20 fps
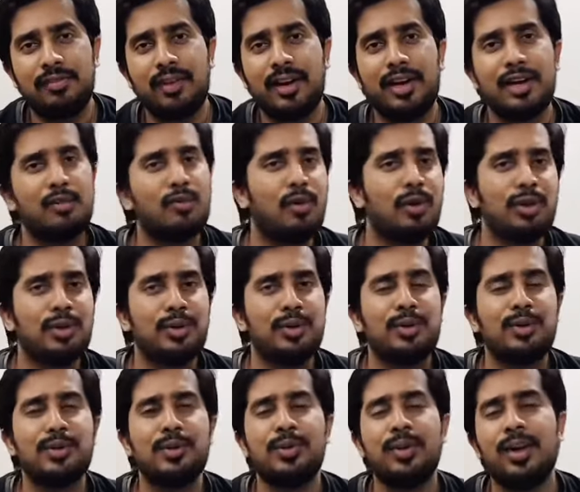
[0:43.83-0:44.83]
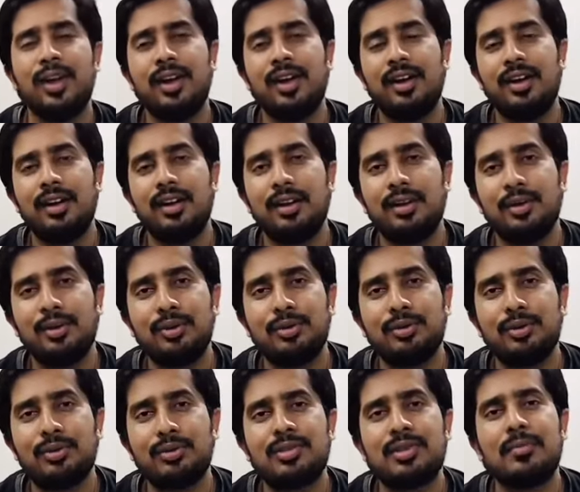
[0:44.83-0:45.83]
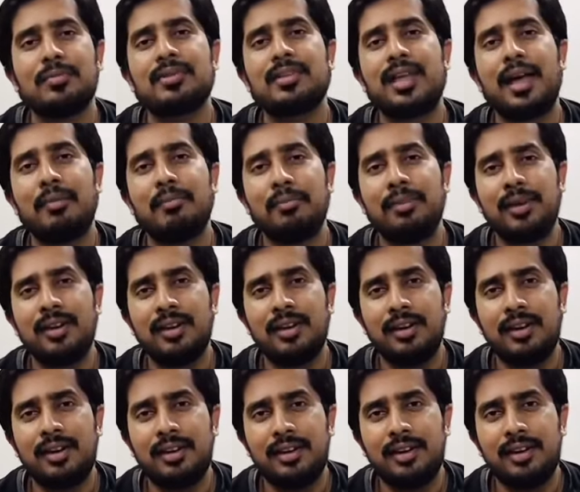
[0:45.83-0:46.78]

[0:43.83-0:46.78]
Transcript: I want you to go through some sample